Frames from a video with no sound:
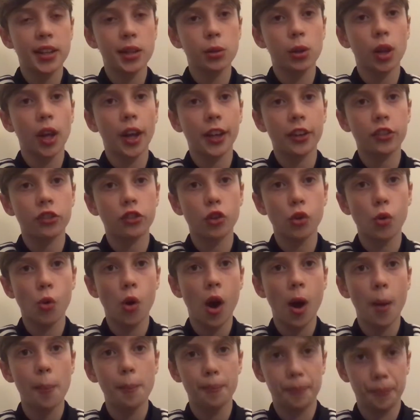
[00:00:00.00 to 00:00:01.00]
He likes to
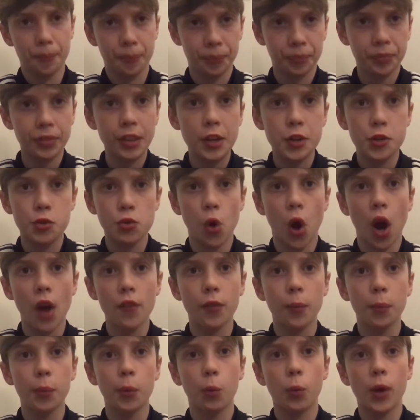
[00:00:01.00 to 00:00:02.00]
drive
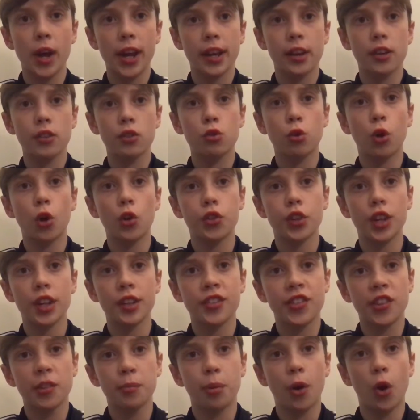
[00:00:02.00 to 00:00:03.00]
up the wing and cross it
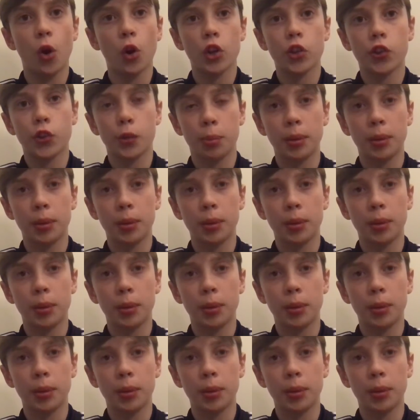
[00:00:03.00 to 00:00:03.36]
into the box.